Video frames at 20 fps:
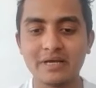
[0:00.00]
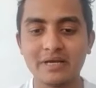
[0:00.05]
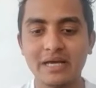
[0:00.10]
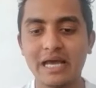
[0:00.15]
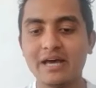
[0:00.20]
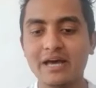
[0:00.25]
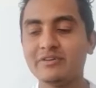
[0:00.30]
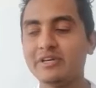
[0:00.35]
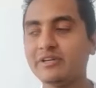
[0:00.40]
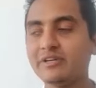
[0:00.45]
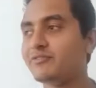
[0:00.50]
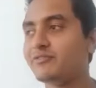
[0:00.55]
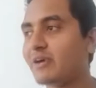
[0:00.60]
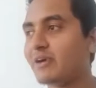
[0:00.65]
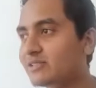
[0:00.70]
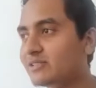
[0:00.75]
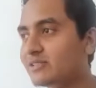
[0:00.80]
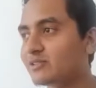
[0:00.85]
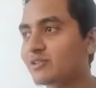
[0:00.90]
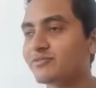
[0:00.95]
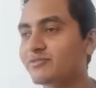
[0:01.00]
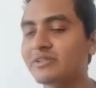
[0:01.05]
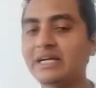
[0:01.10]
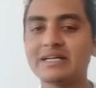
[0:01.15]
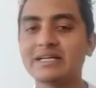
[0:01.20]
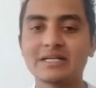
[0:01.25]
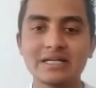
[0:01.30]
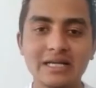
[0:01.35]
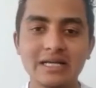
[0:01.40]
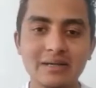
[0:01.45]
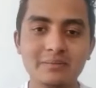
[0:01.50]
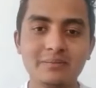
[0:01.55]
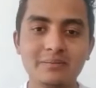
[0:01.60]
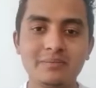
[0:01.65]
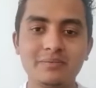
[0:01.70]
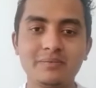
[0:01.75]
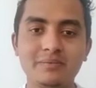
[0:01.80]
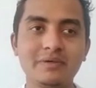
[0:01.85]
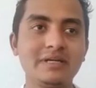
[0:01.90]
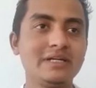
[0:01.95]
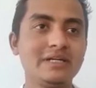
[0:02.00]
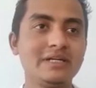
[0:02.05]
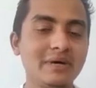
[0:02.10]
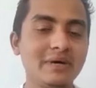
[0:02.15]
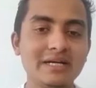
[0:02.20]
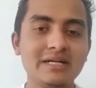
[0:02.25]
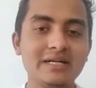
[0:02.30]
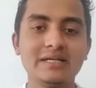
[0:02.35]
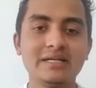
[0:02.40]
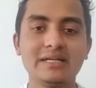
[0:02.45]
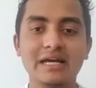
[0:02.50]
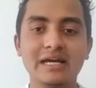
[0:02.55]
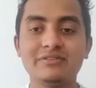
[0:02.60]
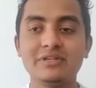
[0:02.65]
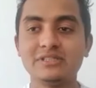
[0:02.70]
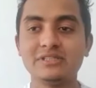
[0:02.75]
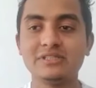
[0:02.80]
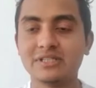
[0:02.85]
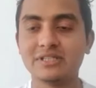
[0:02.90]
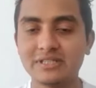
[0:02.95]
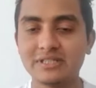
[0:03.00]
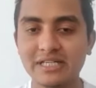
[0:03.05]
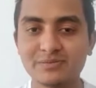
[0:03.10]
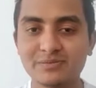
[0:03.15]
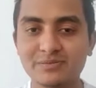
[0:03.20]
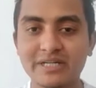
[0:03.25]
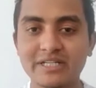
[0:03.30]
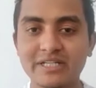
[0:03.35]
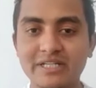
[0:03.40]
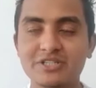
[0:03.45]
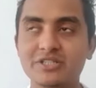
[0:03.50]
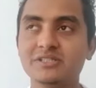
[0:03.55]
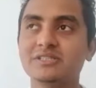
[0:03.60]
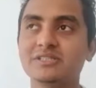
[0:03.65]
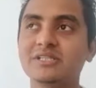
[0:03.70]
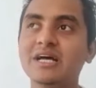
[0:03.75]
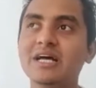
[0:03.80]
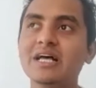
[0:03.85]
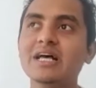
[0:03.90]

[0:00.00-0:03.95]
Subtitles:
having fans of that club demanding, having certain expectations.